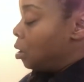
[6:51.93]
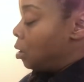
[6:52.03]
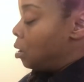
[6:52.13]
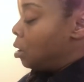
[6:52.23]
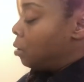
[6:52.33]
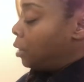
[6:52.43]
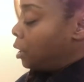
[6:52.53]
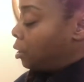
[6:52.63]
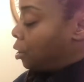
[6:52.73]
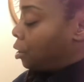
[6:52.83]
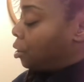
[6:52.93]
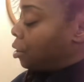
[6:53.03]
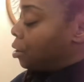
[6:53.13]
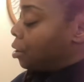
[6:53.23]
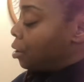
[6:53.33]
the noni and
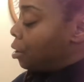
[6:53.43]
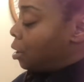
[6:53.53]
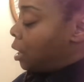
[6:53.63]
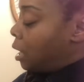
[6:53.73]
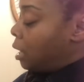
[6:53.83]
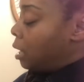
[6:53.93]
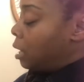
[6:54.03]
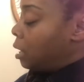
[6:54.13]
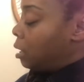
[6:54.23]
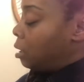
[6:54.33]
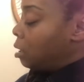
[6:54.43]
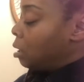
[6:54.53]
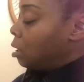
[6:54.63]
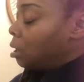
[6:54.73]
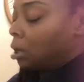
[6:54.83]
ginger and
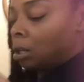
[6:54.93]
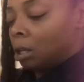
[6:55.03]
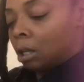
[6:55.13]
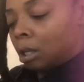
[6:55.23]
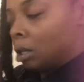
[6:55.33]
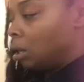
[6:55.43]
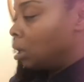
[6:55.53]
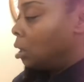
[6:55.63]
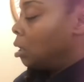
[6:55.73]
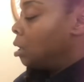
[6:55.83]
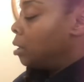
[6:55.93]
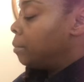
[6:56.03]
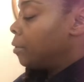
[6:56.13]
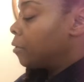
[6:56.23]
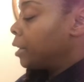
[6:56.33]
the
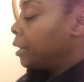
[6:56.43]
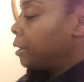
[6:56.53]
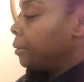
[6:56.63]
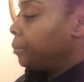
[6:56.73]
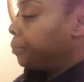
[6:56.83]
moringa,